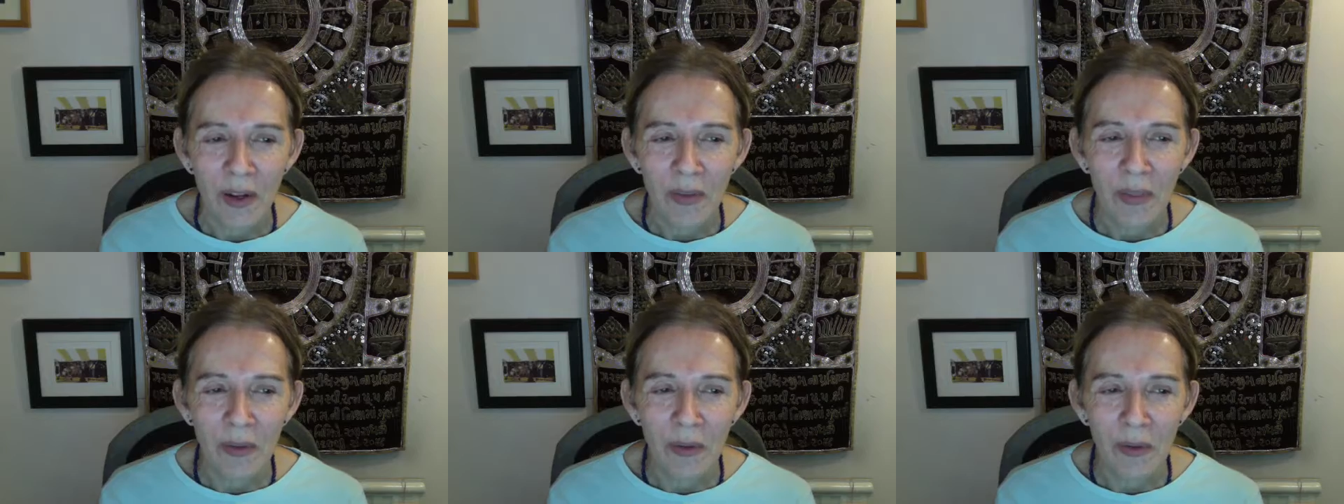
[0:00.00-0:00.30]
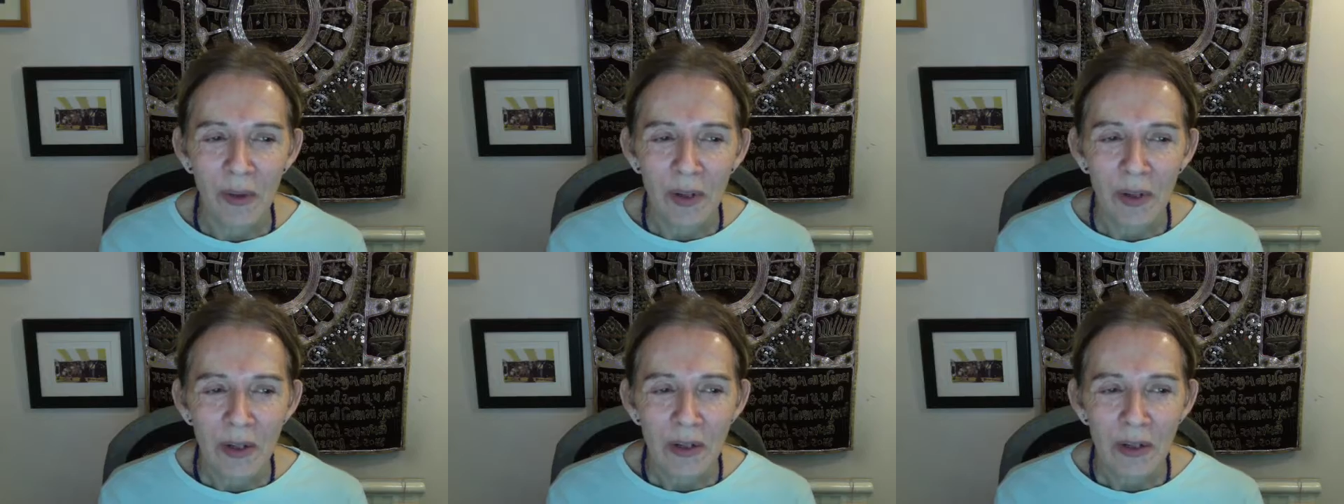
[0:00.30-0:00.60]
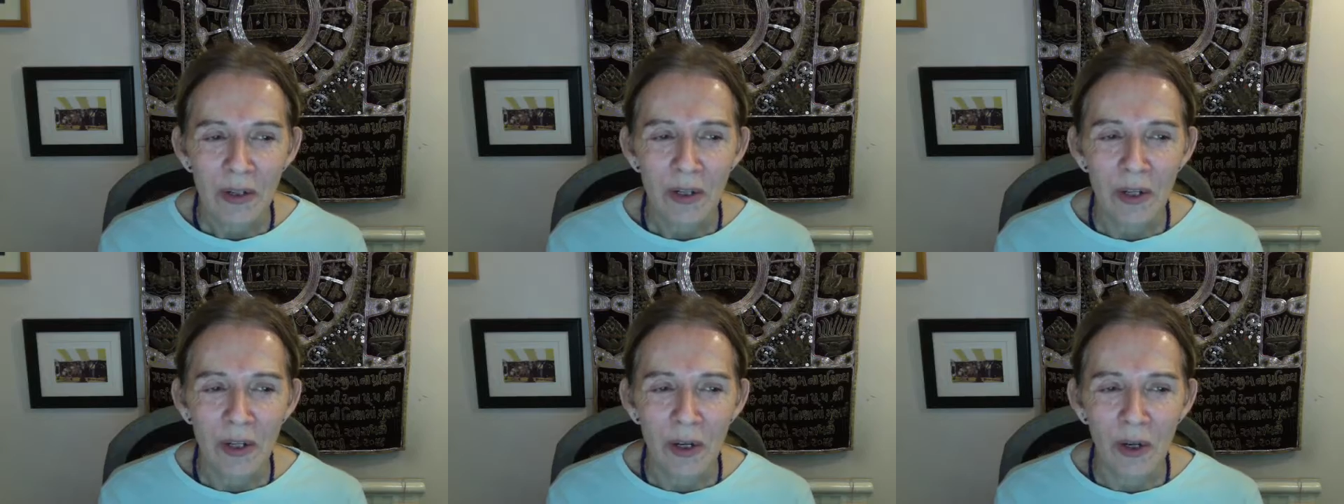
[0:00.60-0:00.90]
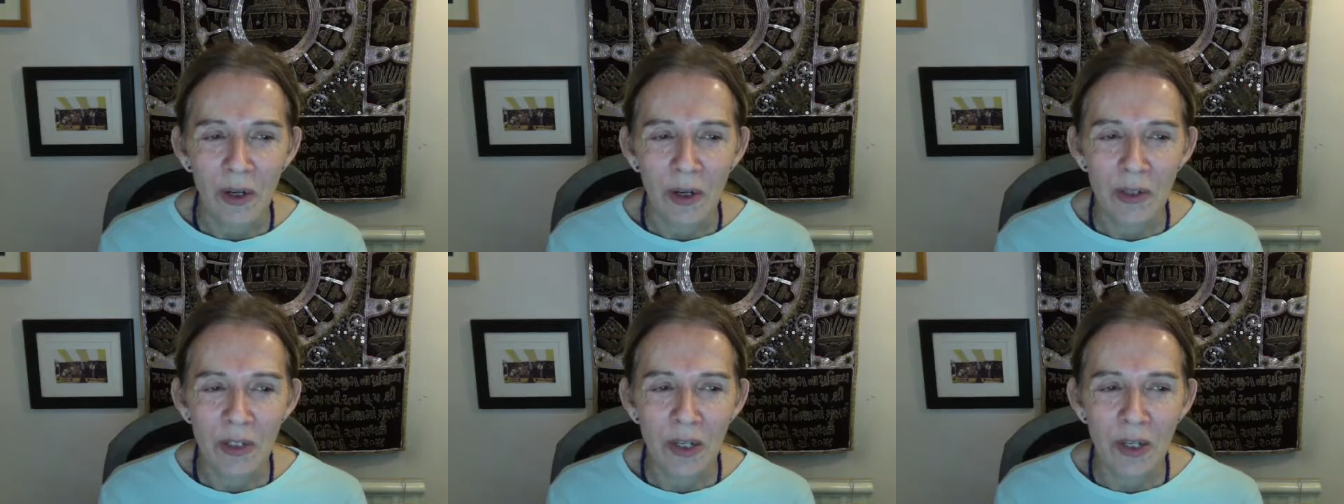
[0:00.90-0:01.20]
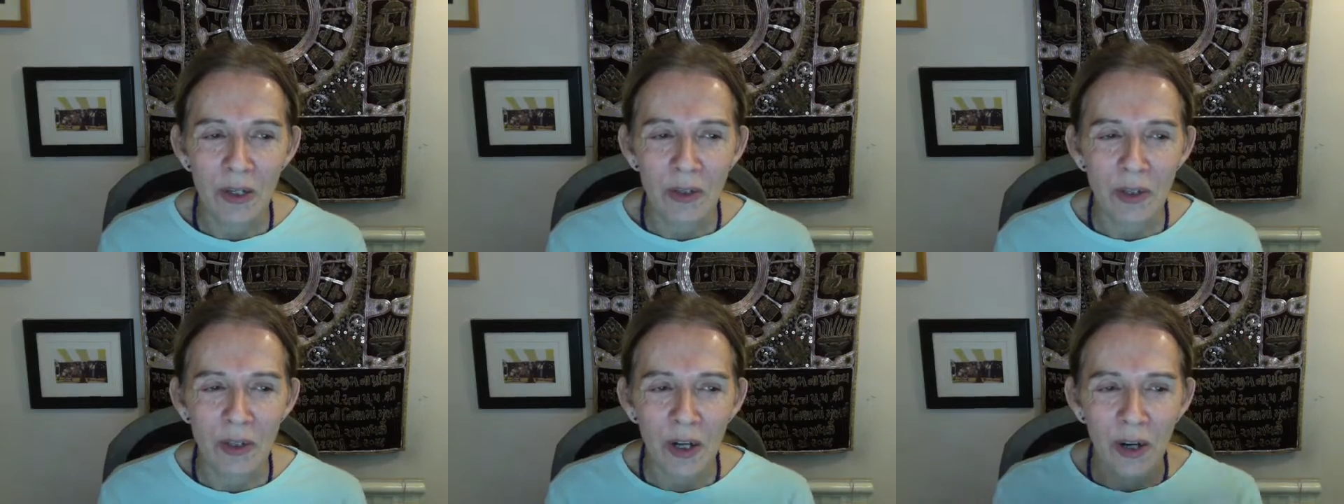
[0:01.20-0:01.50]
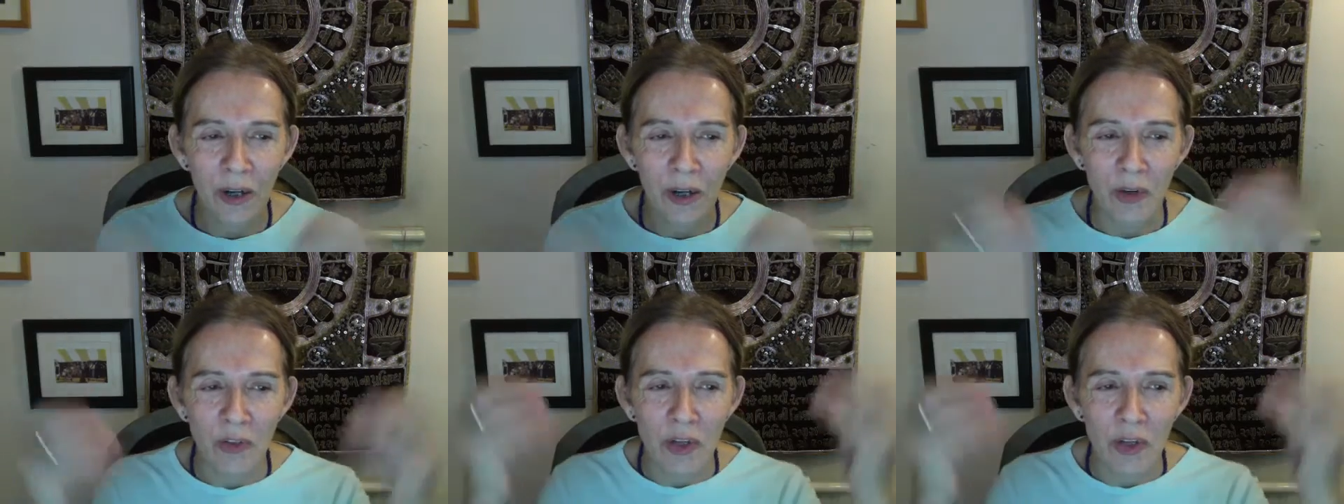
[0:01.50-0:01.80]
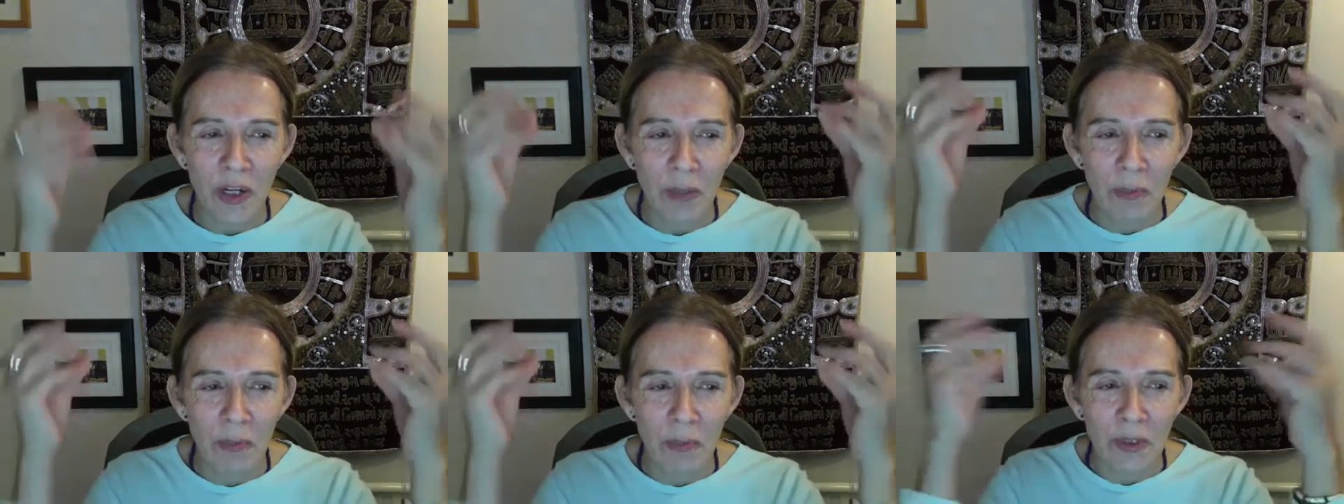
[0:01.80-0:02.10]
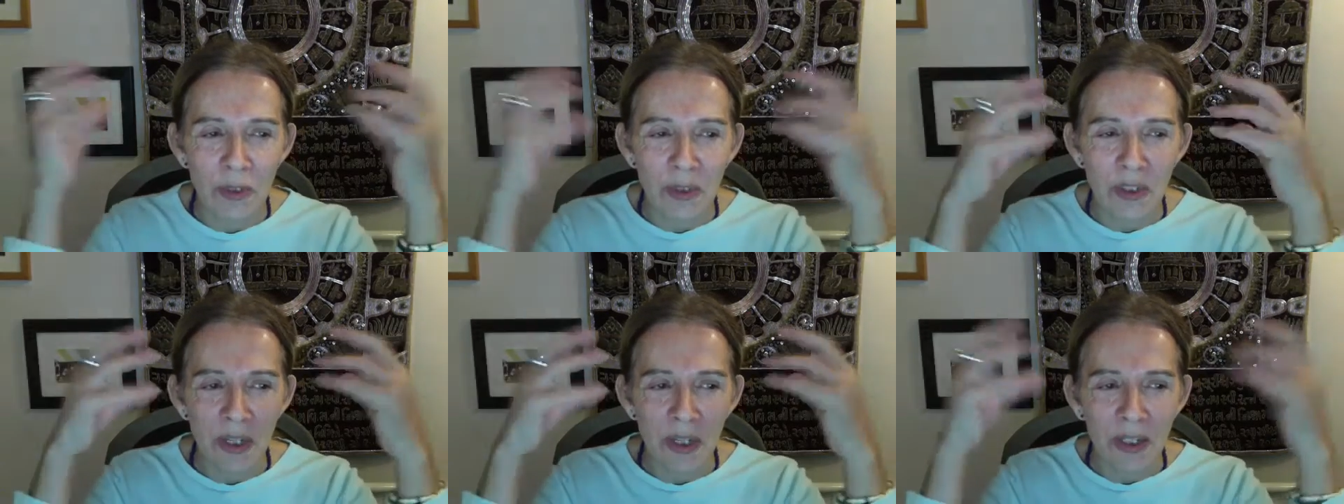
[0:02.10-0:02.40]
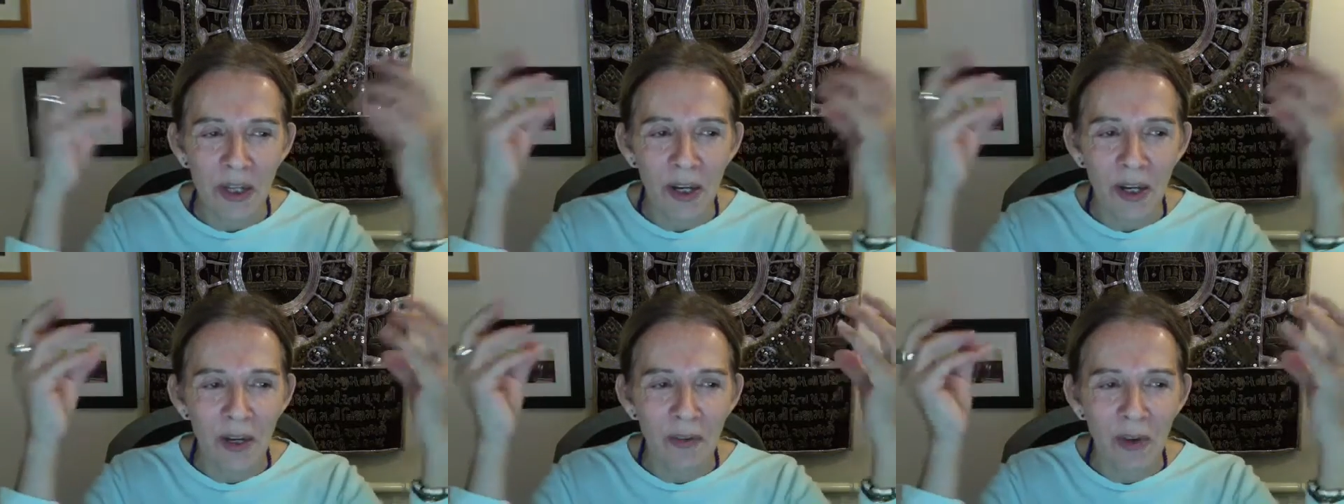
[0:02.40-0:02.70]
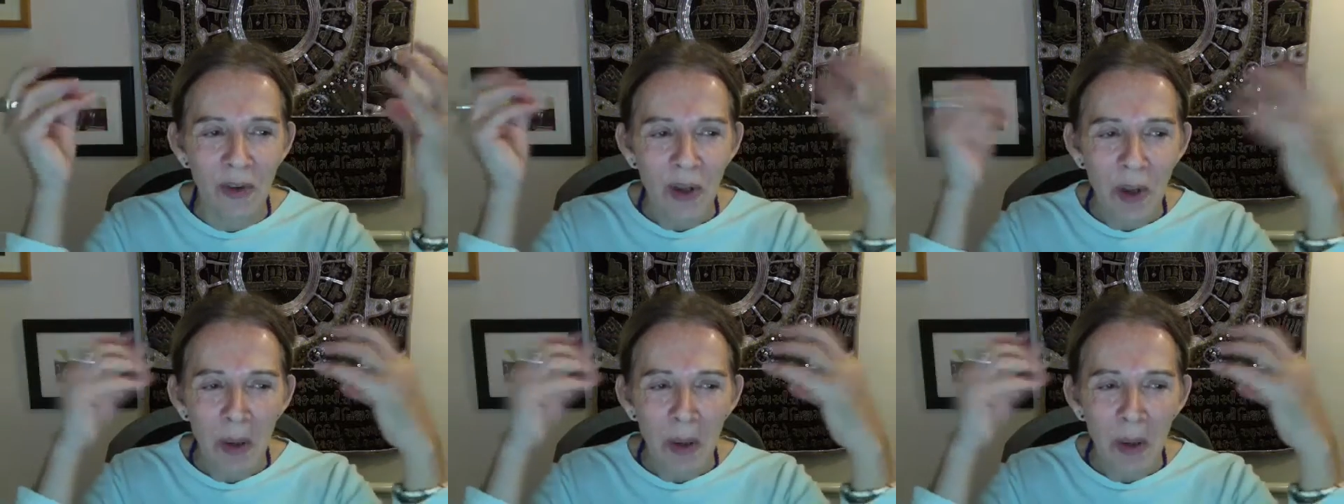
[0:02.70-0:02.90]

those little kind of demons, they kind of